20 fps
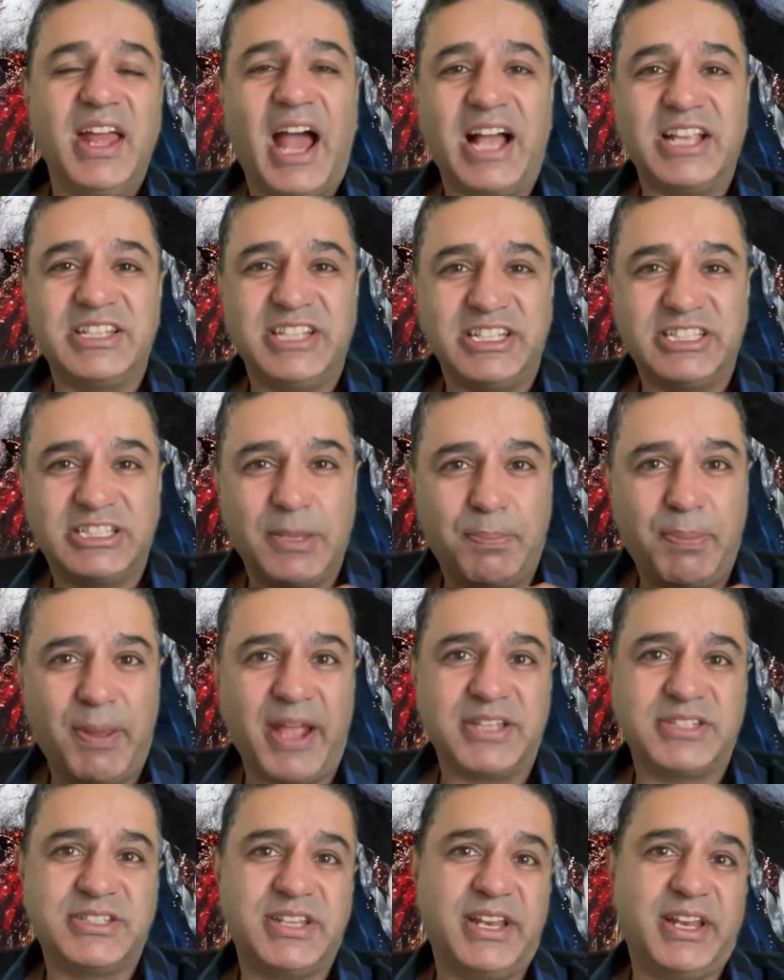as it is
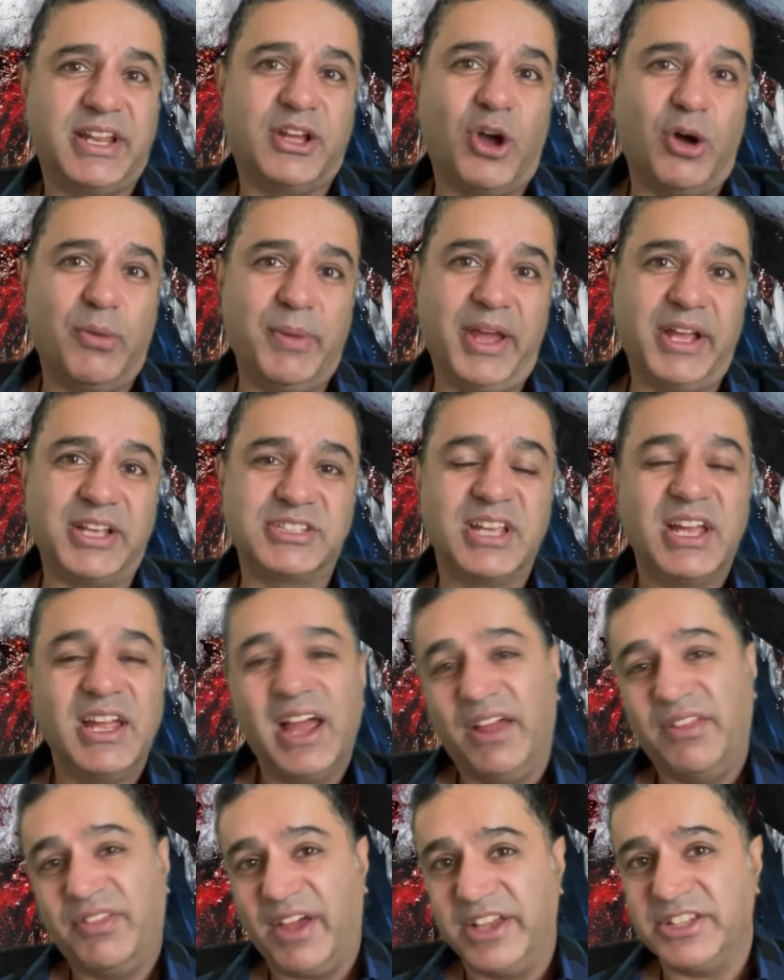depicted in the comics,
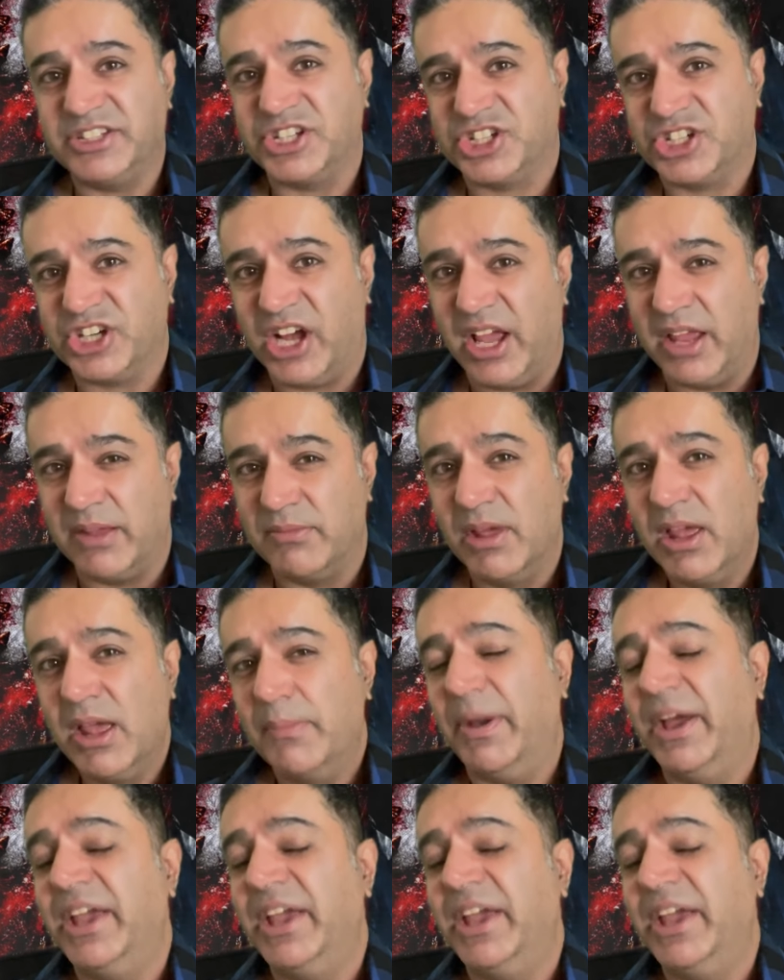and that is a shame, but